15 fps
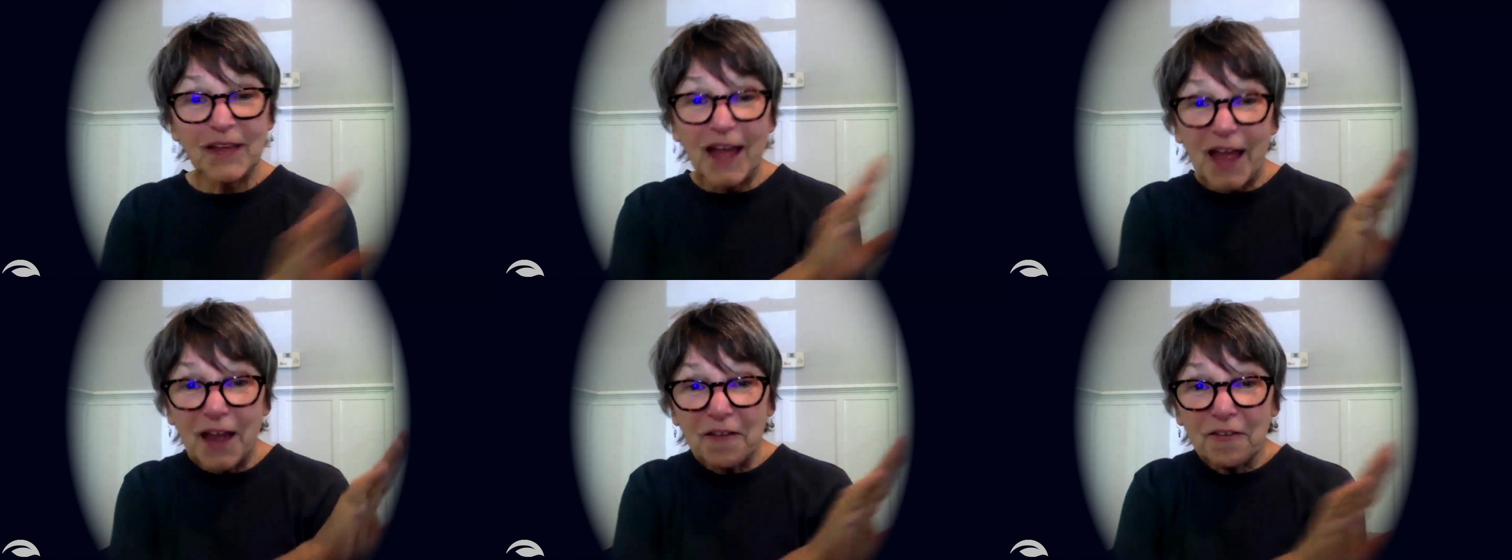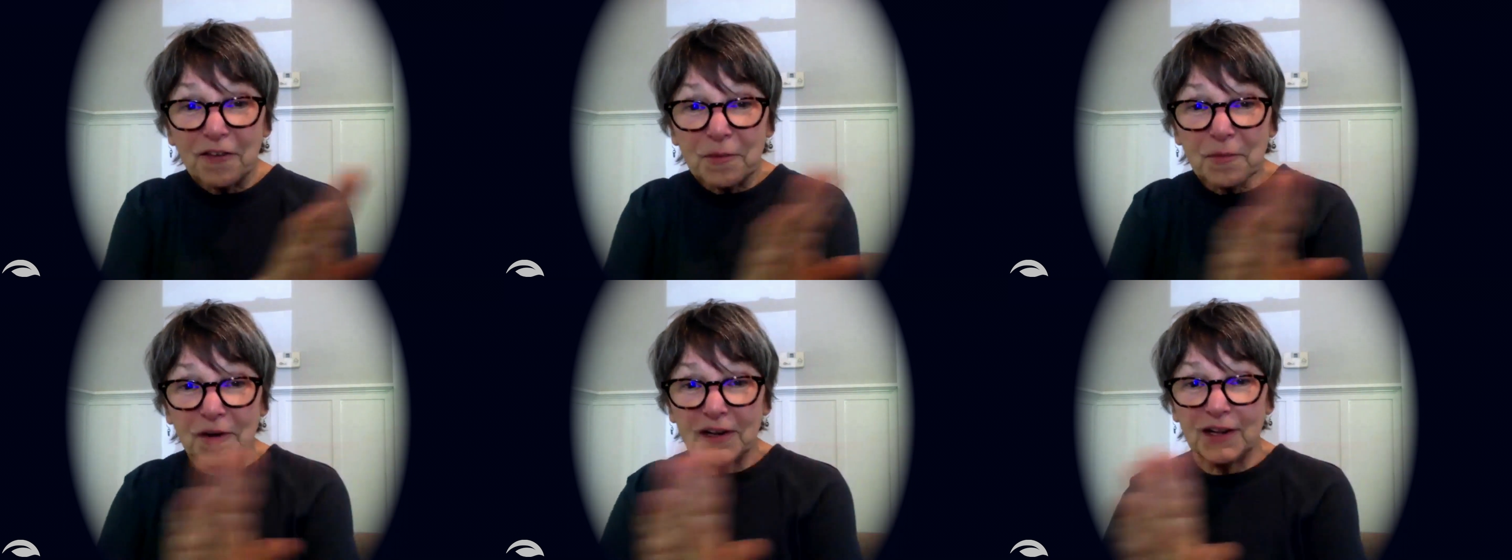
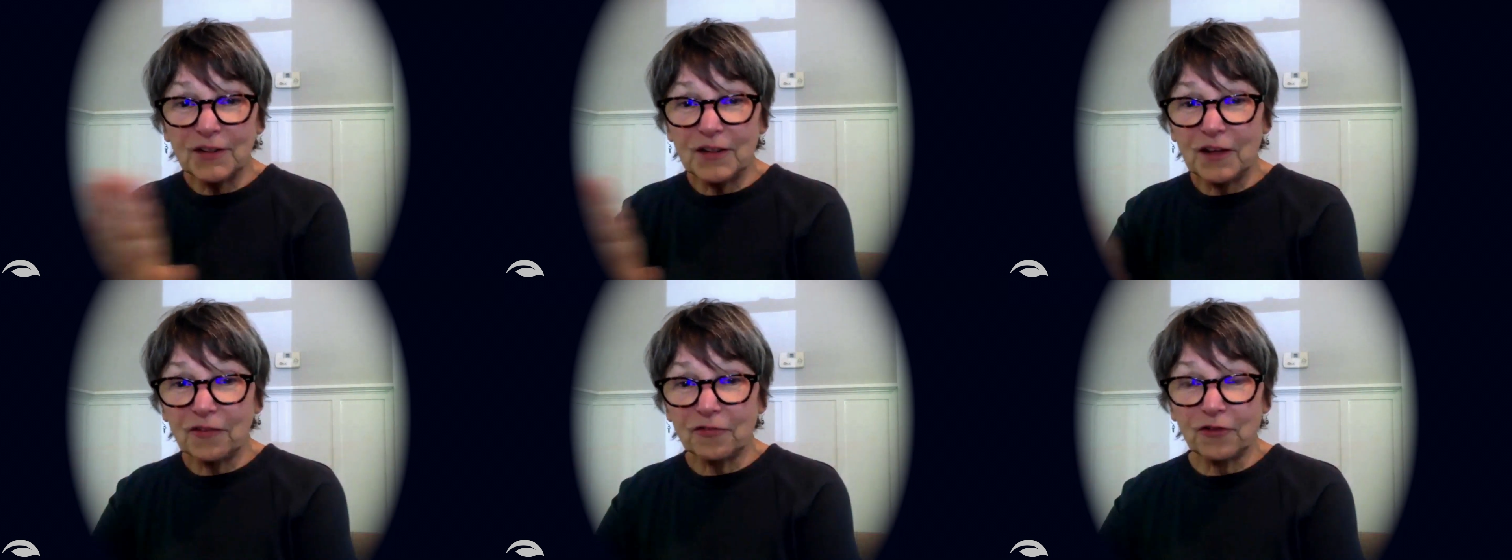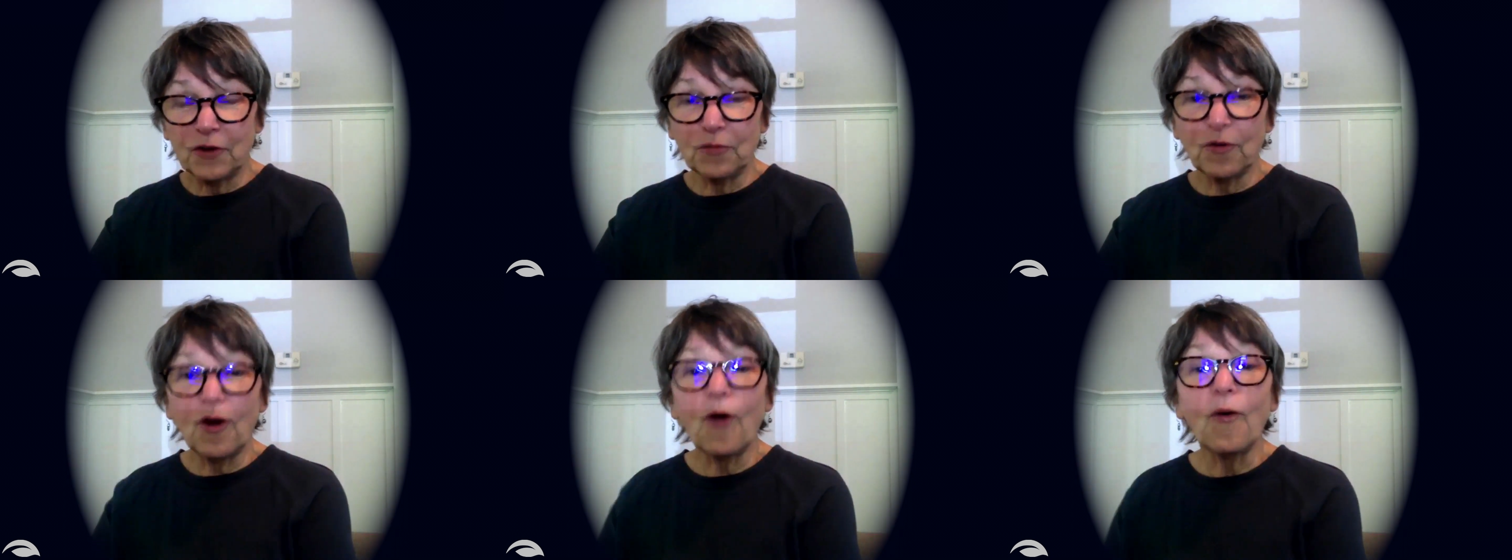everybody in that
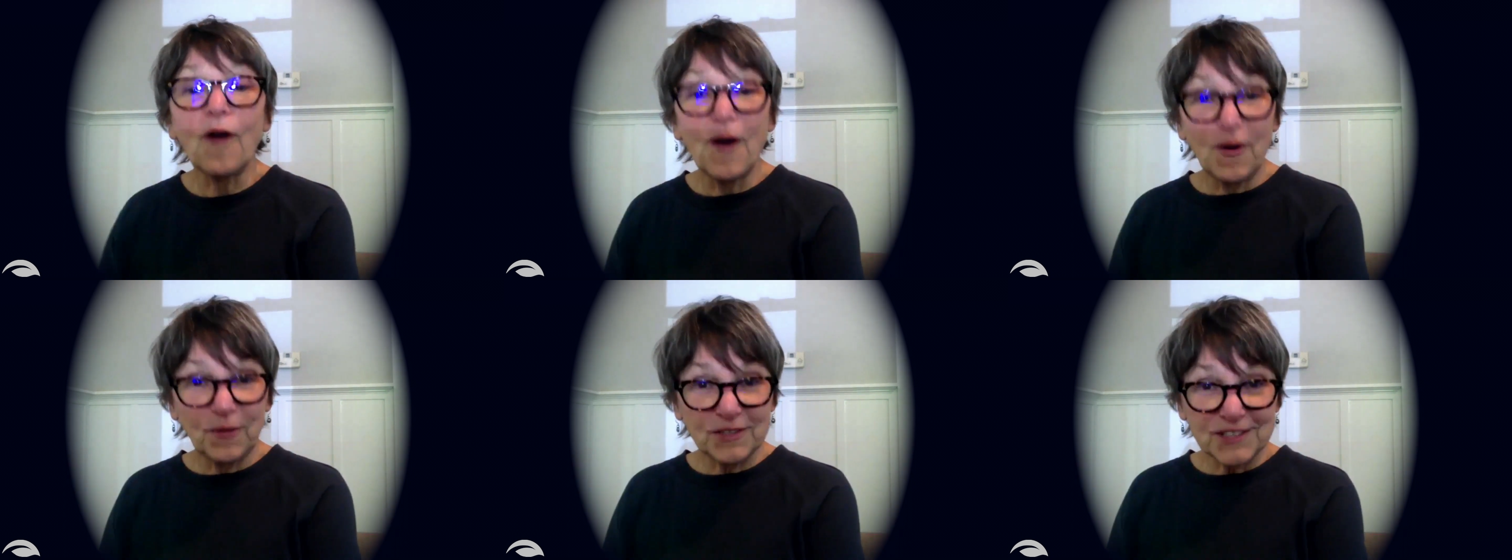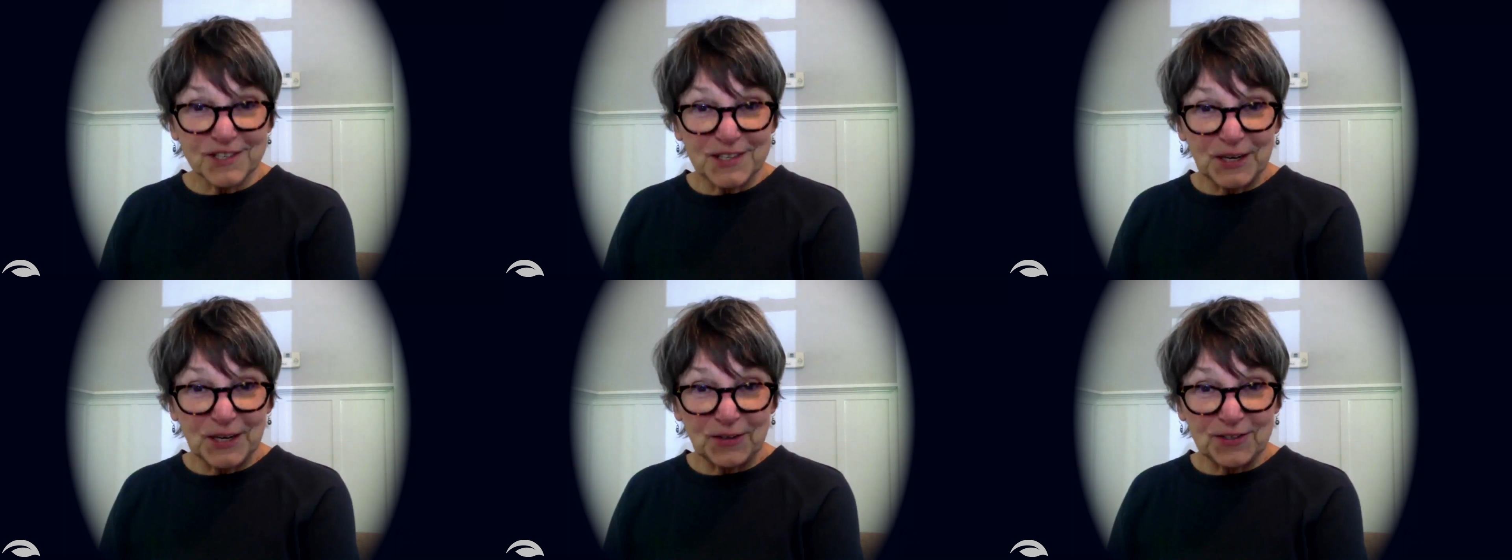front row was a
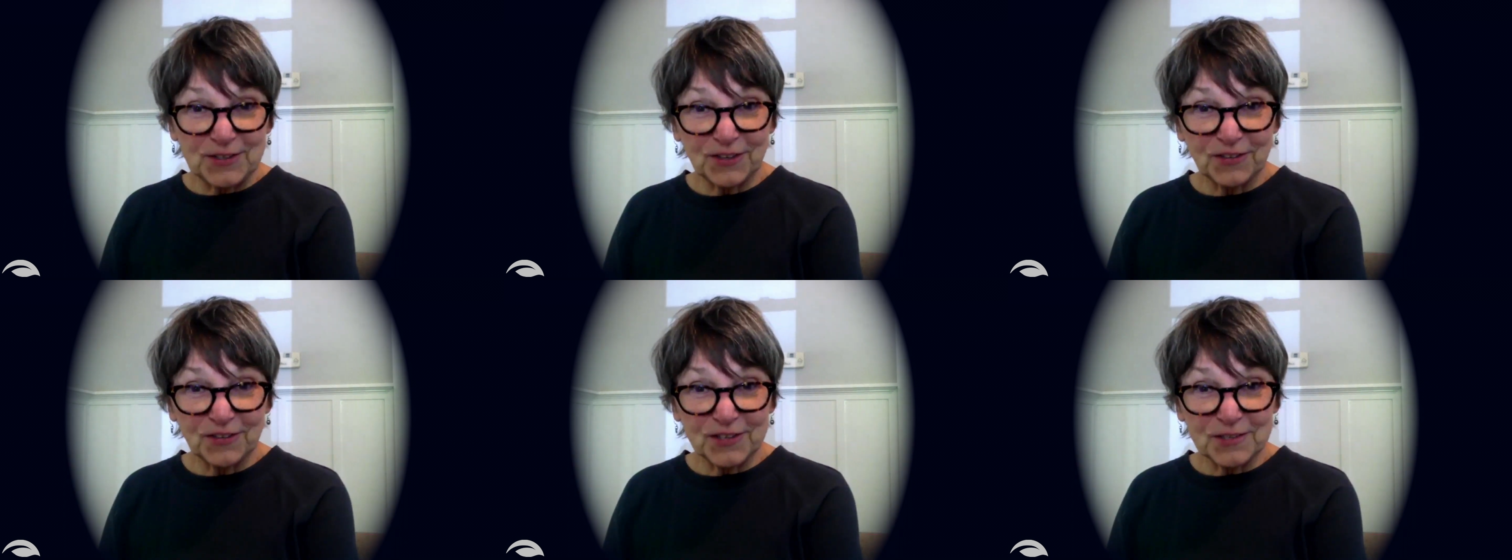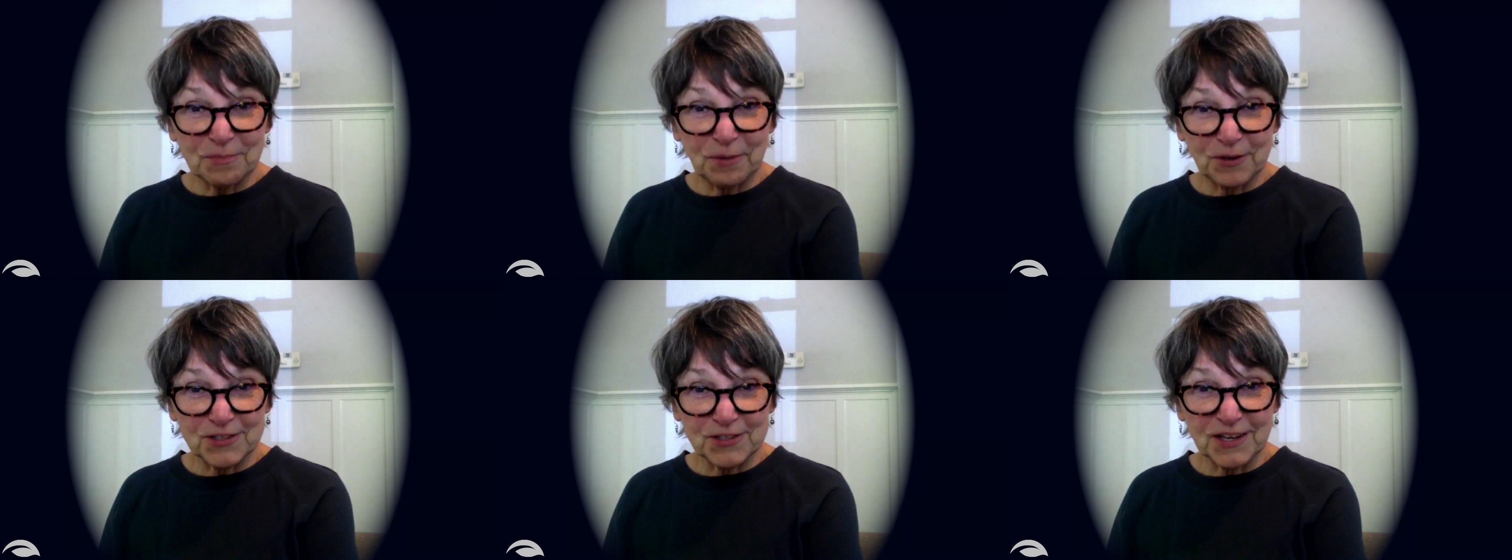Secret Service
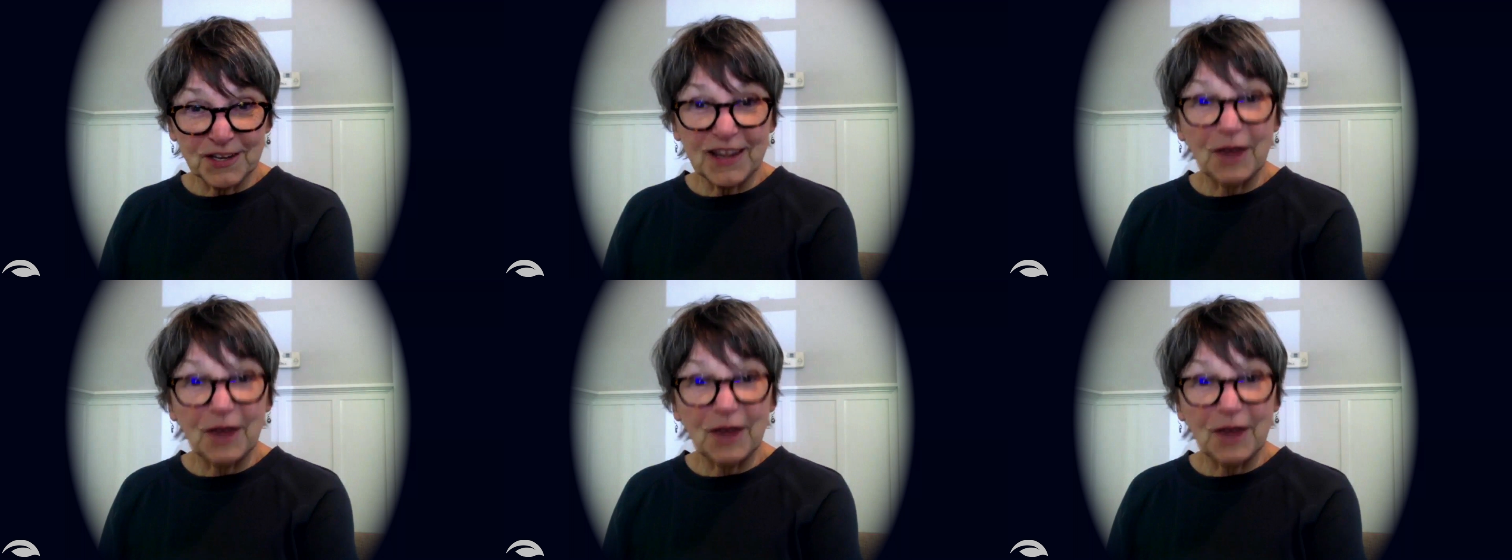person